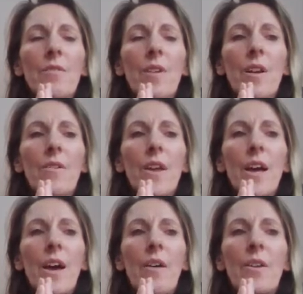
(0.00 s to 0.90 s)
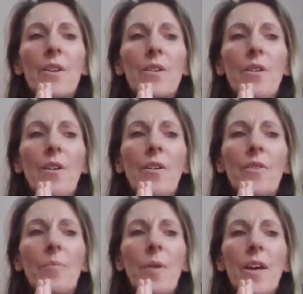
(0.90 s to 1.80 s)
flow down into your heart
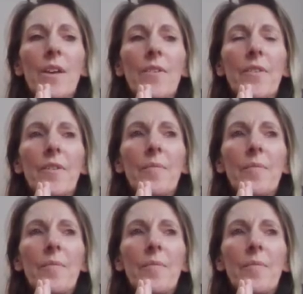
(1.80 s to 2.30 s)
space.